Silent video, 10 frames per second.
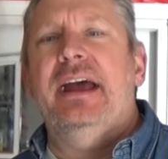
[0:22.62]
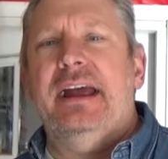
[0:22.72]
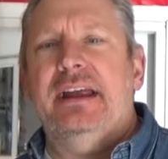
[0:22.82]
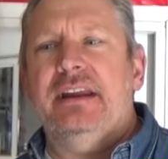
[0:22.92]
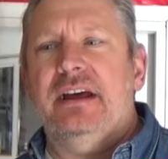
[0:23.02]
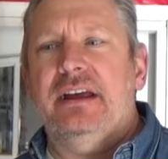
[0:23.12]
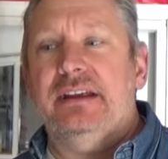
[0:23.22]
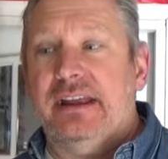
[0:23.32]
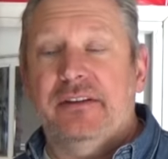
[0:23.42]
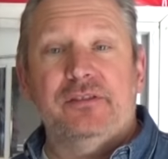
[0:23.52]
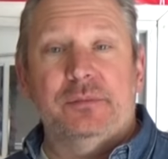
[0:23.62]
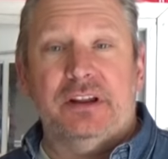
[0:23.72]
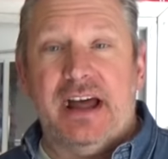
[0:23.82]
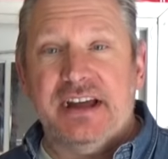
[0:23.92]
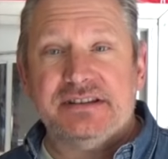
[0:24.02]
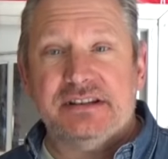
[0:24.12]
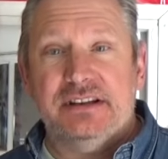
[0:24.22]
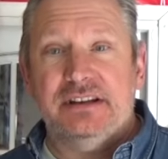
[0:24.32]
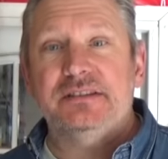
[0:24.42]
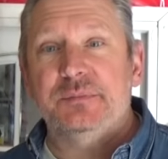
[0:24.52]
and it came from
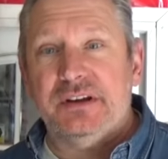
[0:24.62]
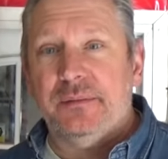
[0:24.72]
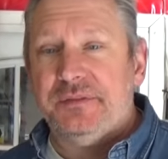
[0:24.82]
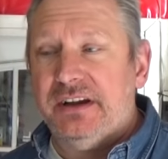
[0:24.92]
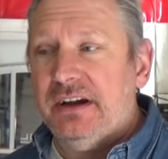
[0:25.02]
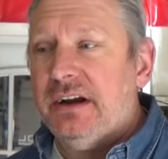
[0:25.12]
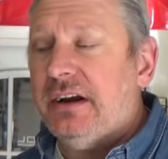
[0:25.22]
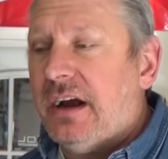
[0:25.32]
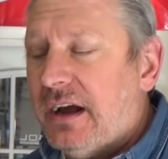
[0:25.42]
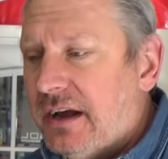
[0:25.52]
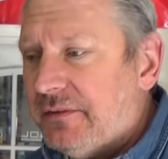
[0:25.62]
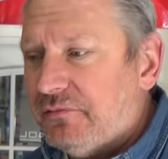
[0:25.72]
Alaska. It'd been up there.